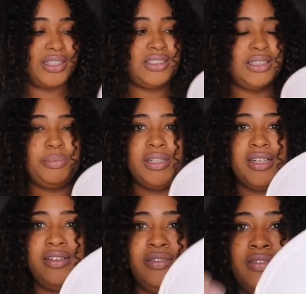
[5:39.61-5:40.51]
it's deep
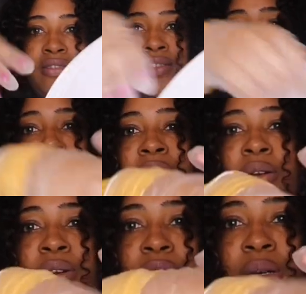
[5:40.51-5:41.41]
enough.
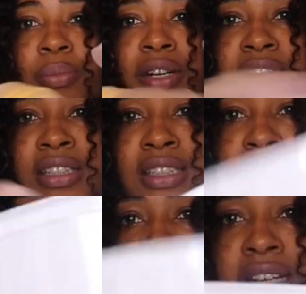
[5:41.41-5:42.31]
Gonna put everything
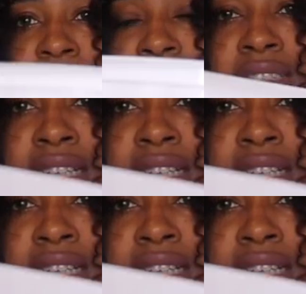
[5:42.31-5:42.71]
in here. You see